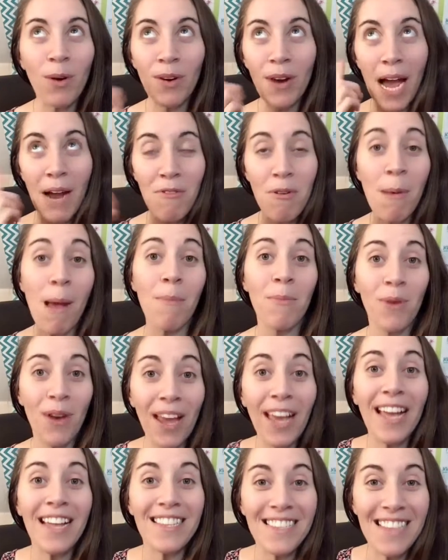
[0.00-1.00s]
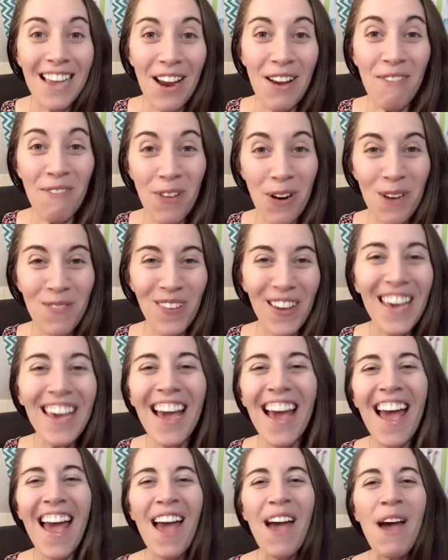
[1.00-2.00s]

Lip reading: well, not remembering, it's there for me,